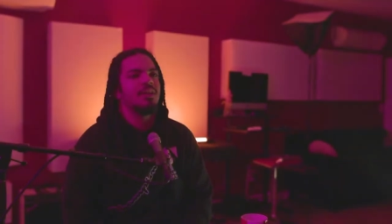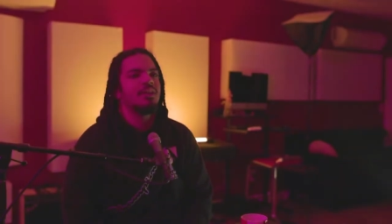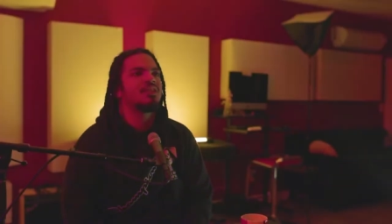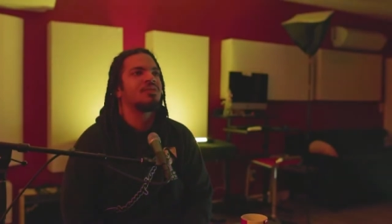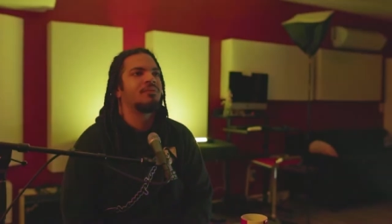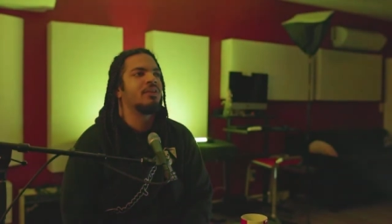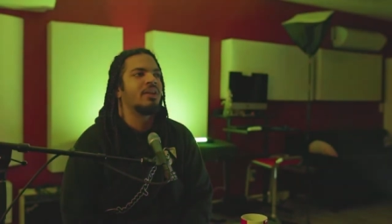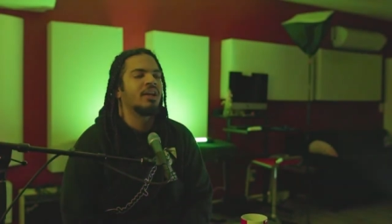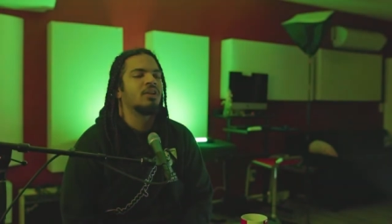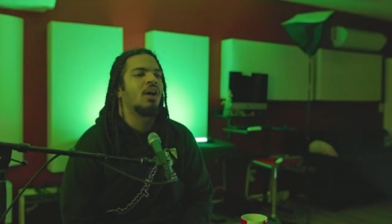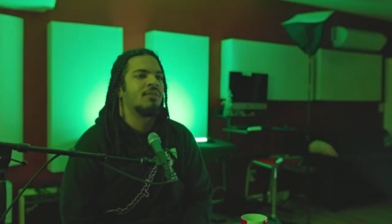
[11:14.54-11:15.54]
doesn't feel like
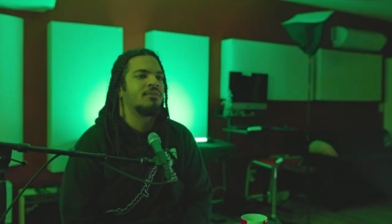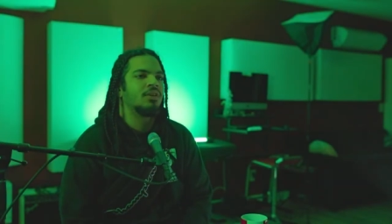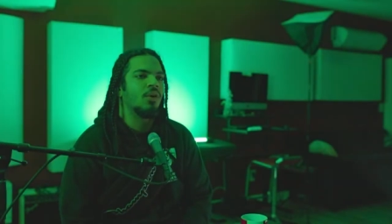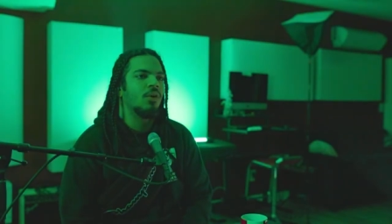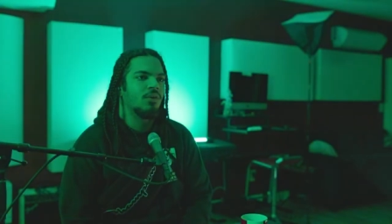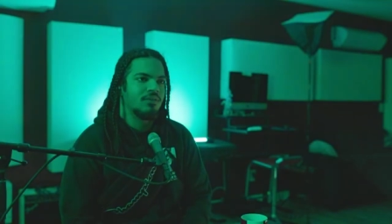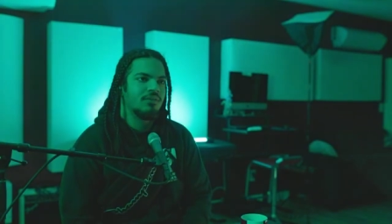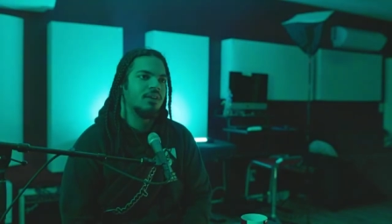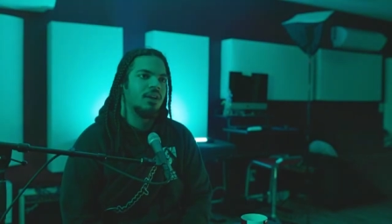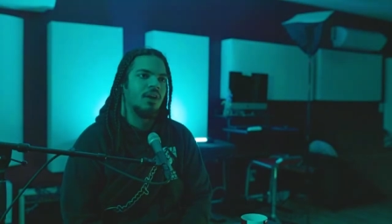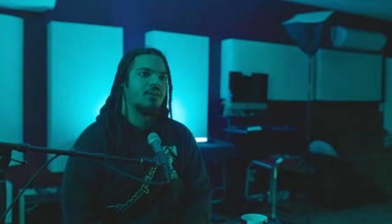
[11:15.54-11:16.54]
a lofty goal.
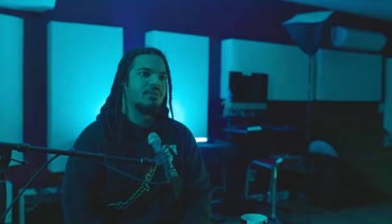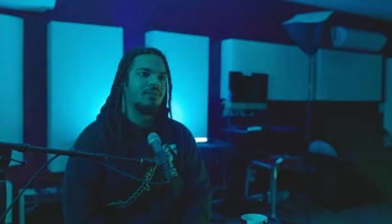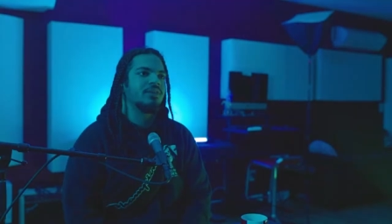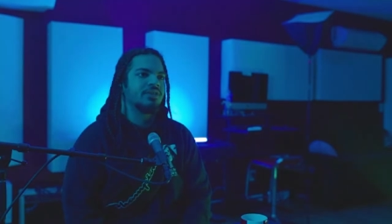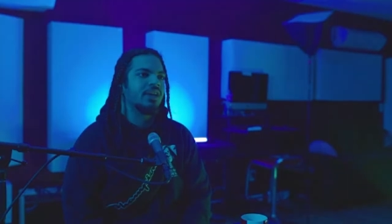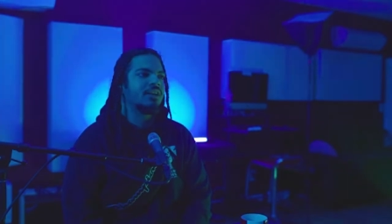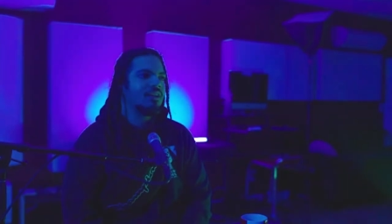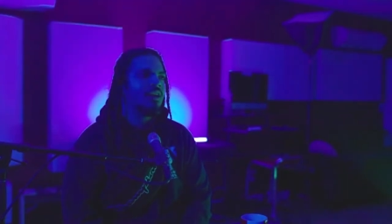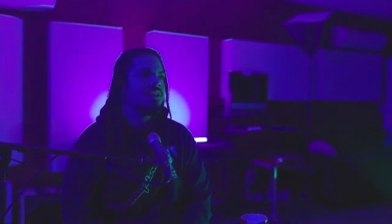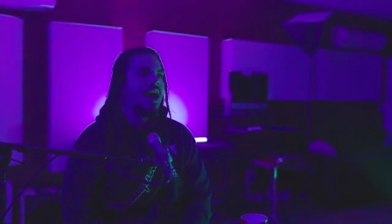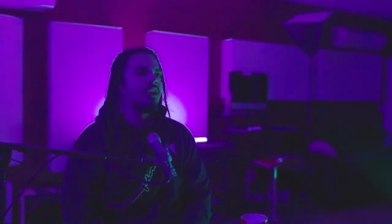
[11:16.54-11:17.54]
You know, it feels like
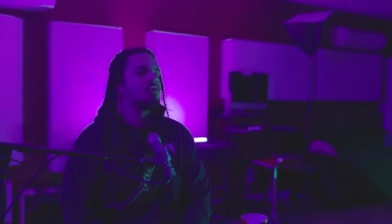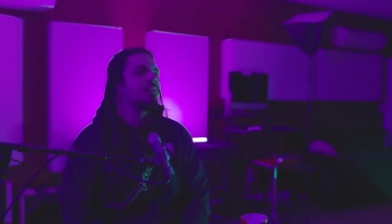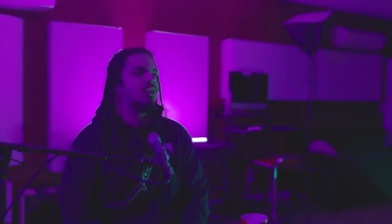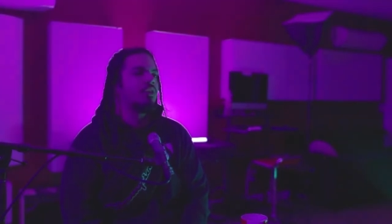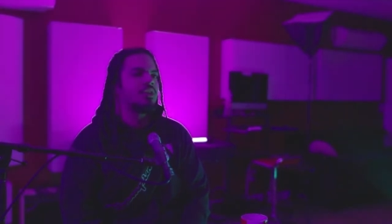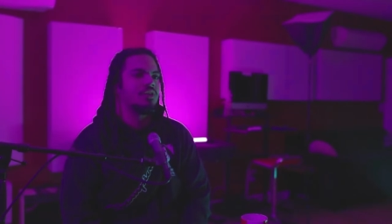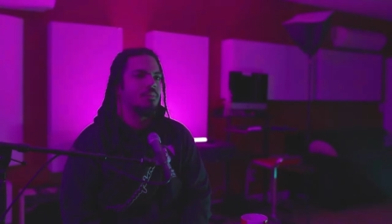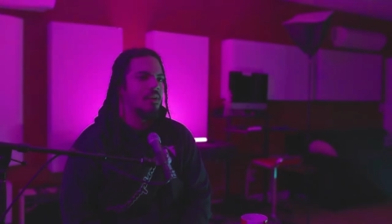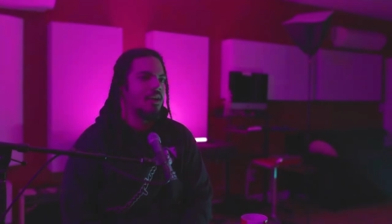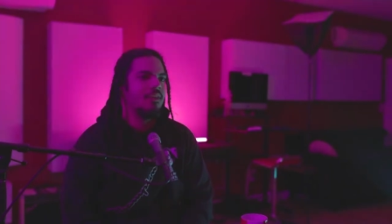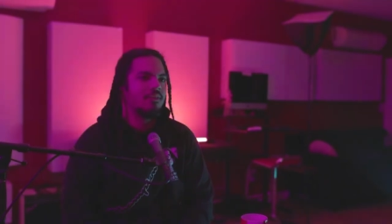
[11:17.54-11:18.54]
a natural progression in
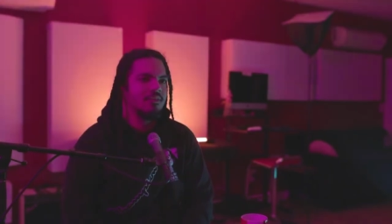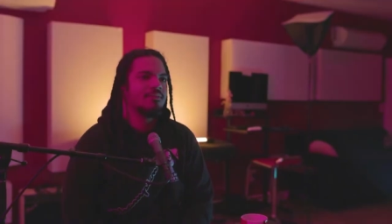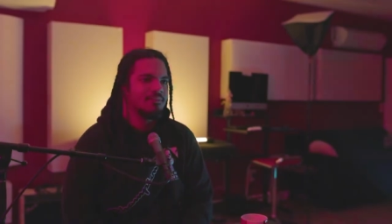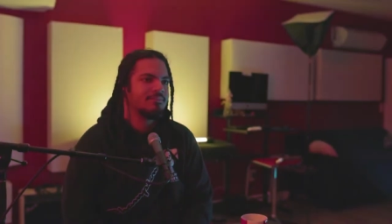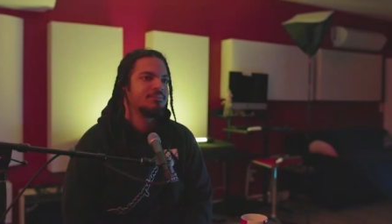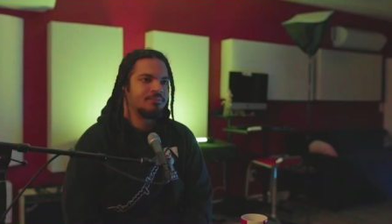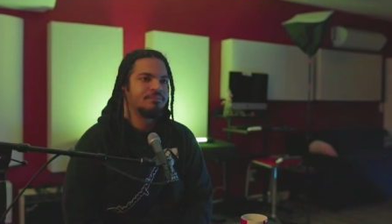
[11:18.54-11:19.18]
my head. Right.